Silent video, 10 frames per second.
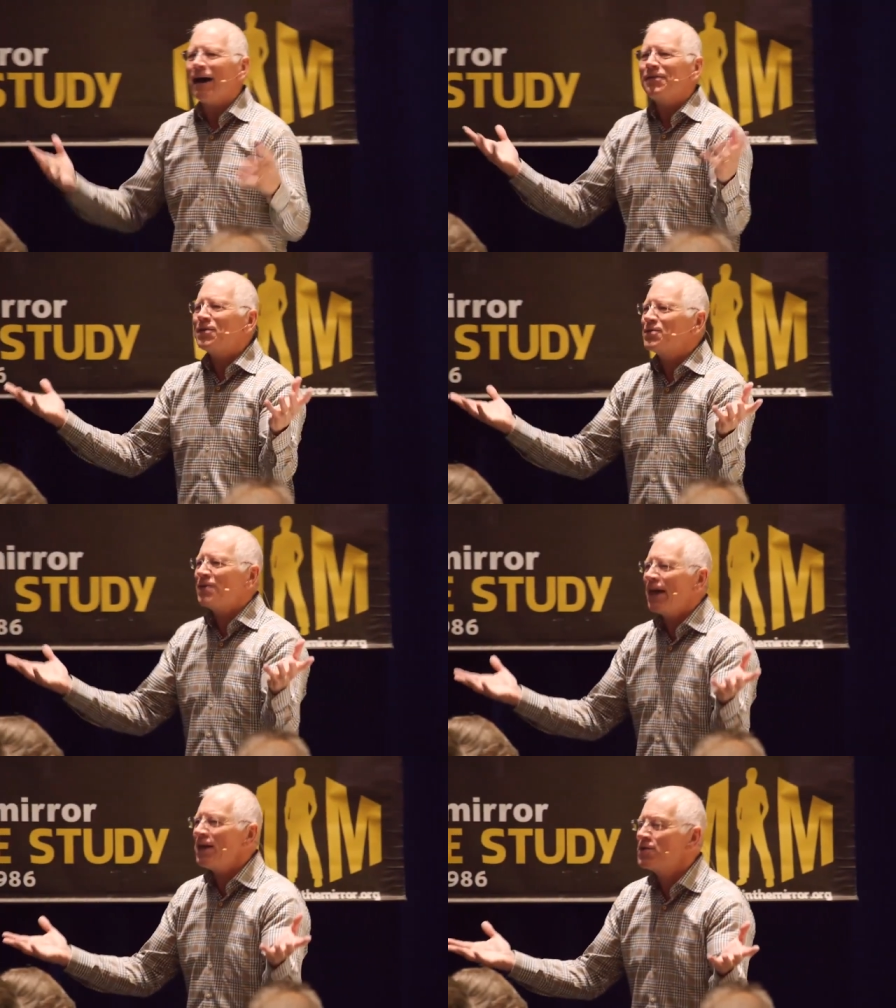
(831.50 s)
how this
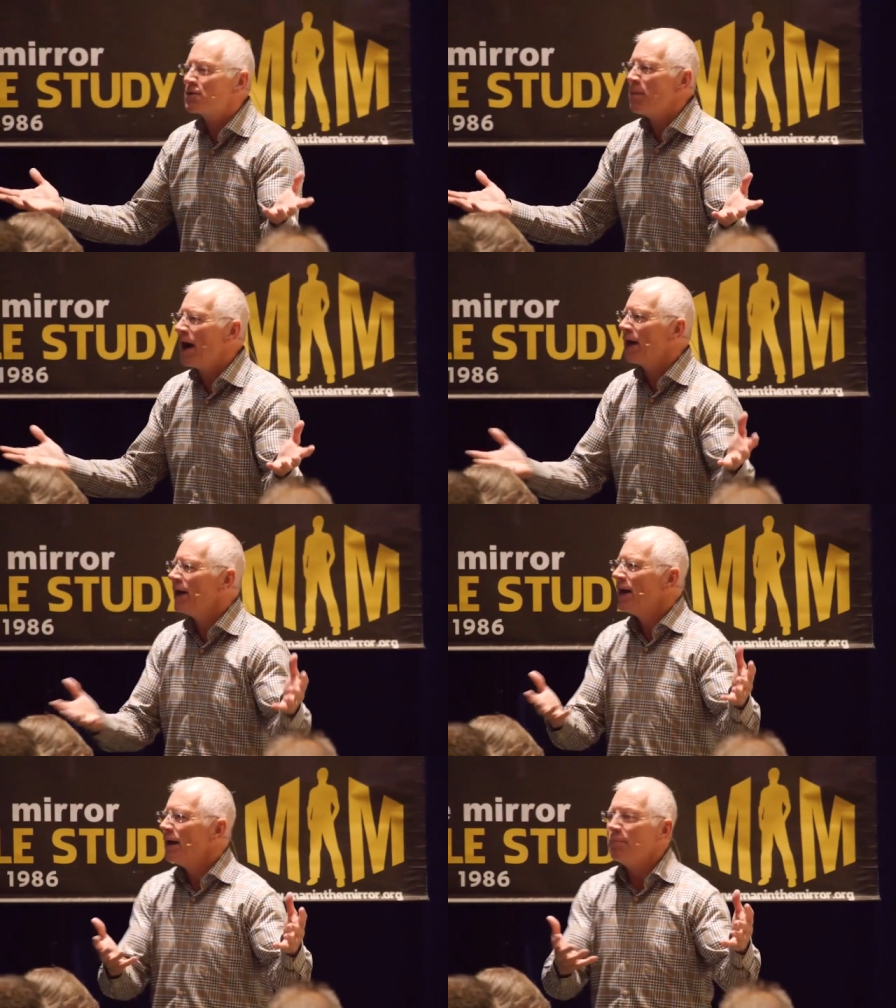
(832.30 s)
changed
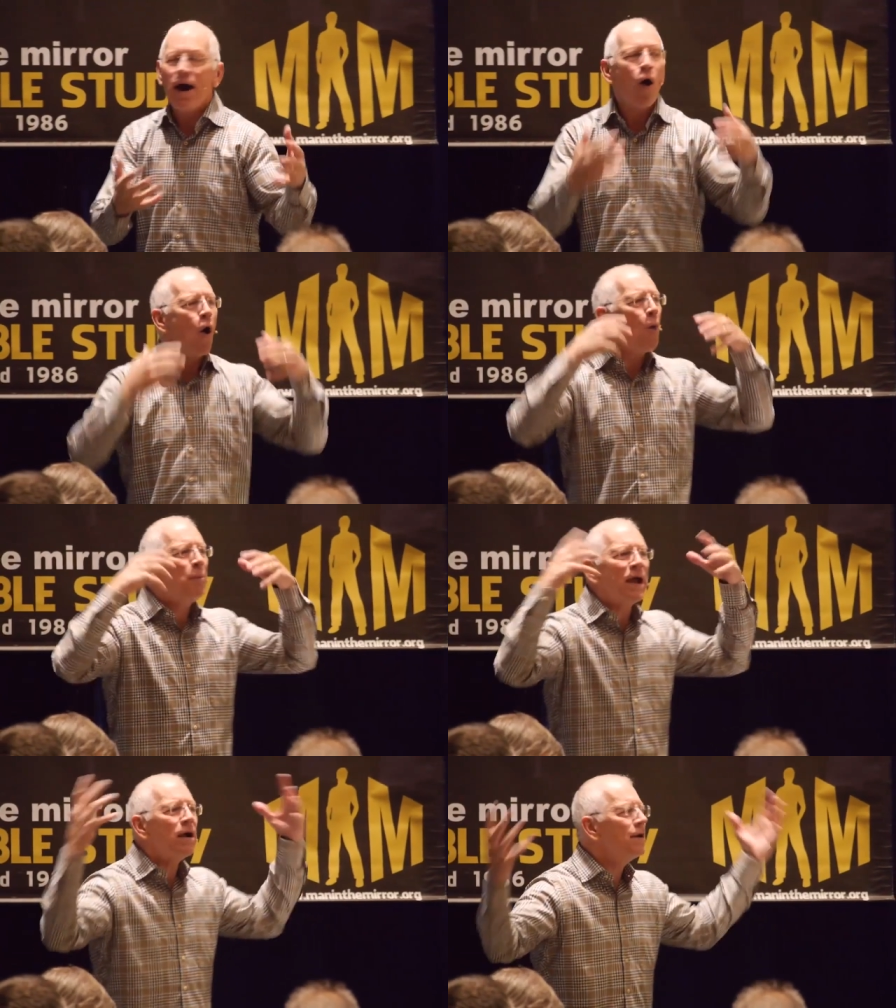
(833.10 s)
my, my whole
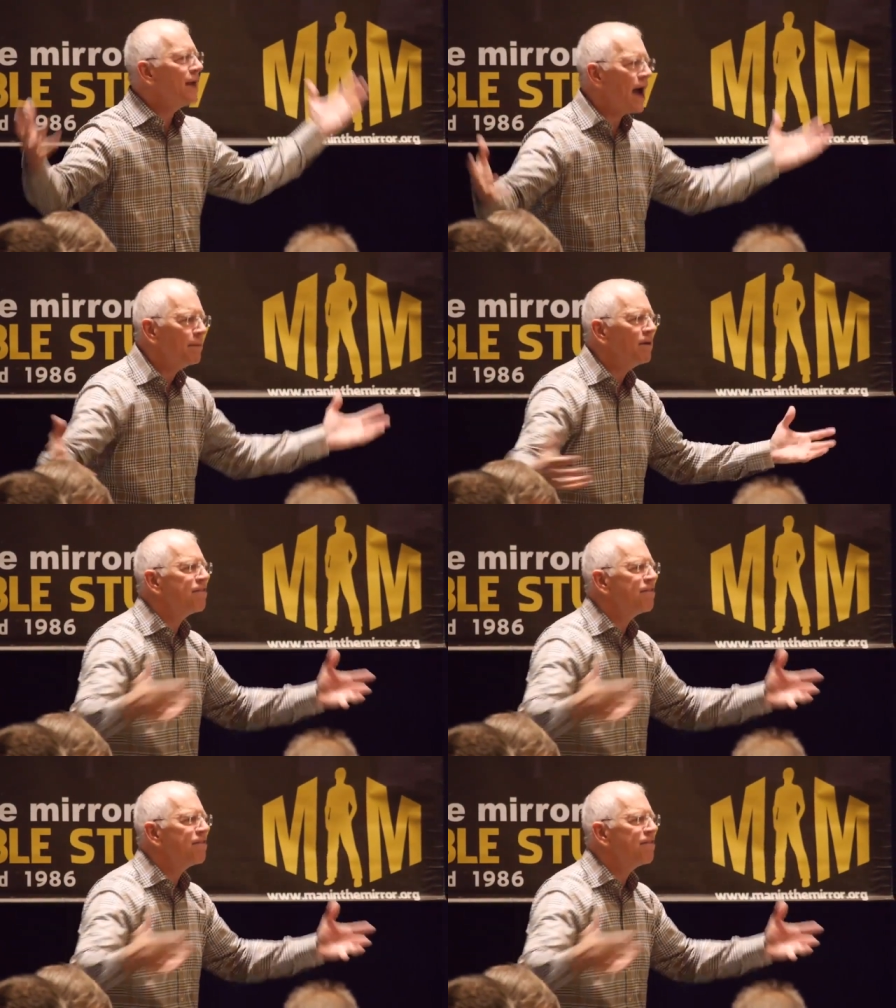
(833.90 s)
paradigm